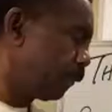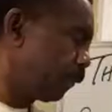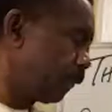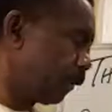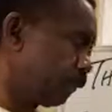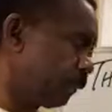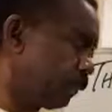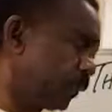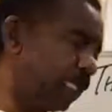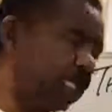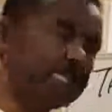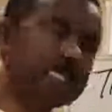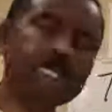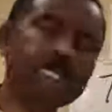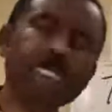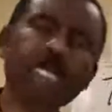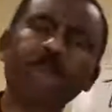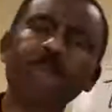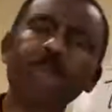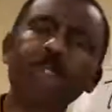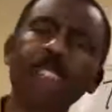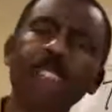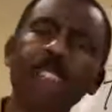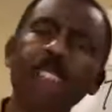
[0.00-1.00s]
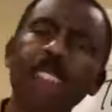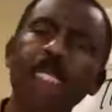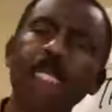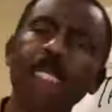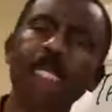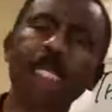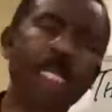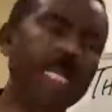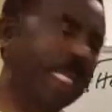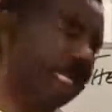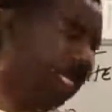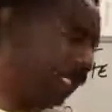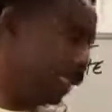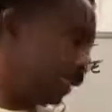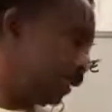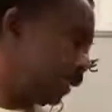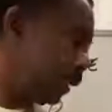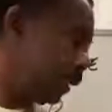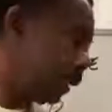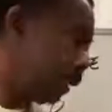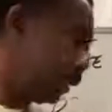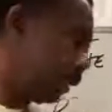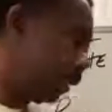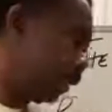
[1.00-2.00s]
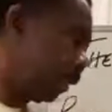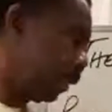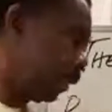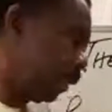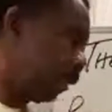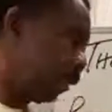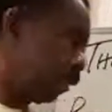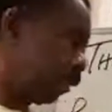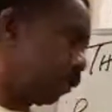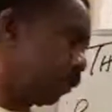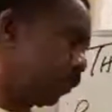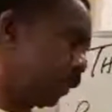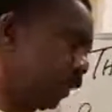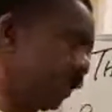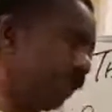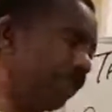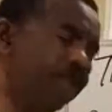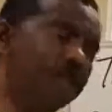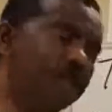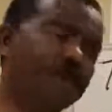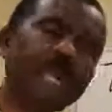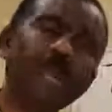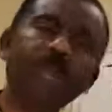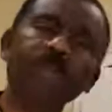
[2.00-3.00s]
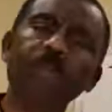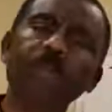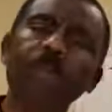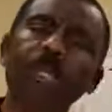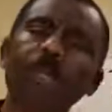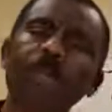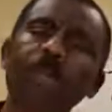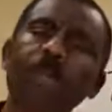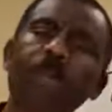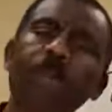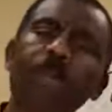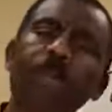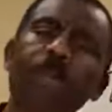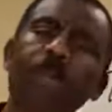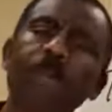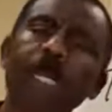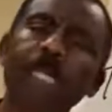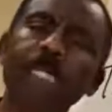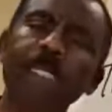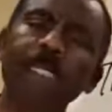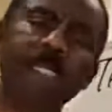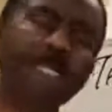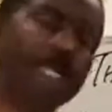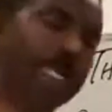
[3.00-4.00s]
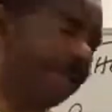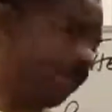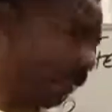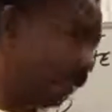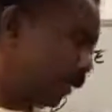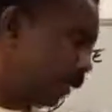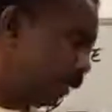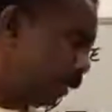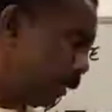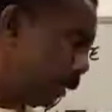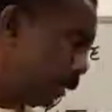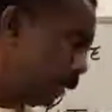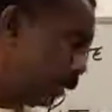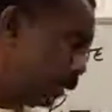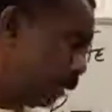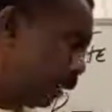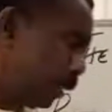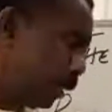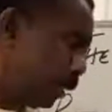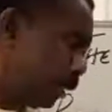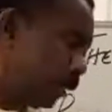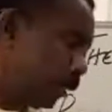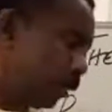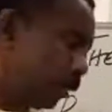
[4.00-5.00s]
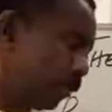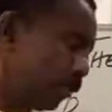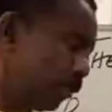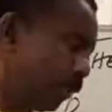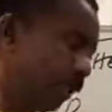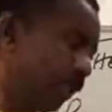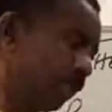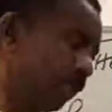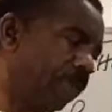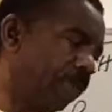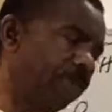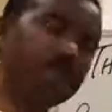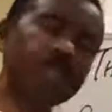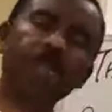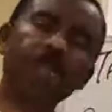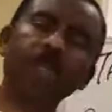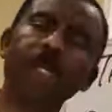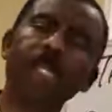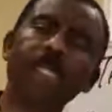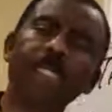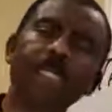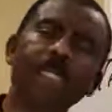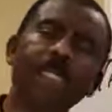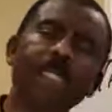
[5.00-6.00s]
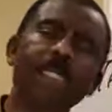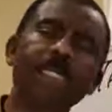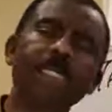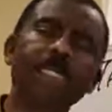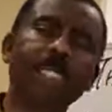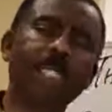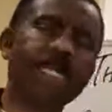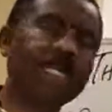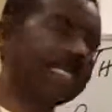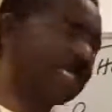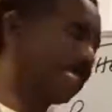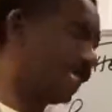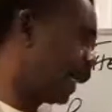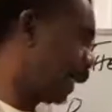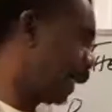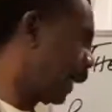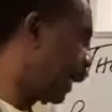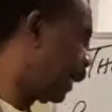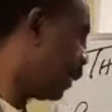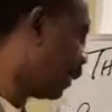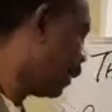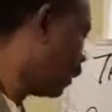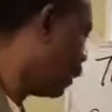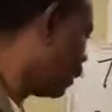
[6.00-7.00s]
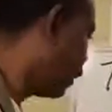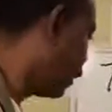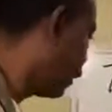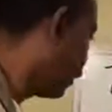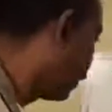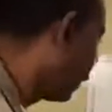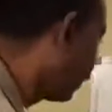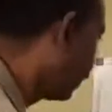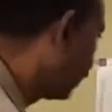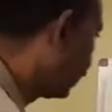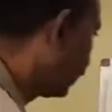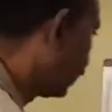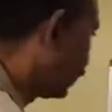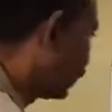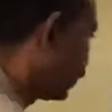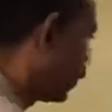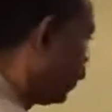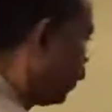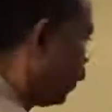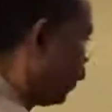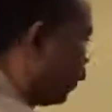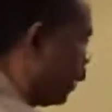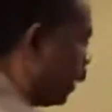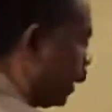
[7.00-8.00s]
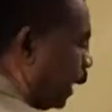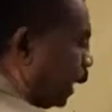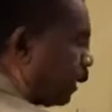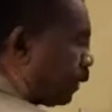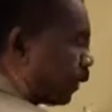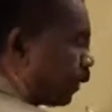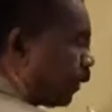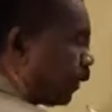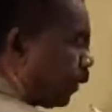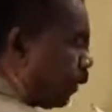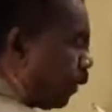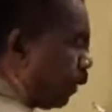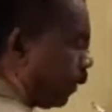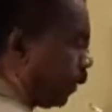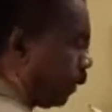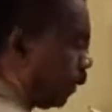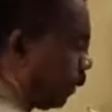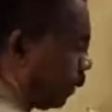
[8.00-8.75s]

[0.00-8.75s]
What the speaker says: 15, 17, and 8. 25, 24, and 7. 24, 26, and 10. So let's go.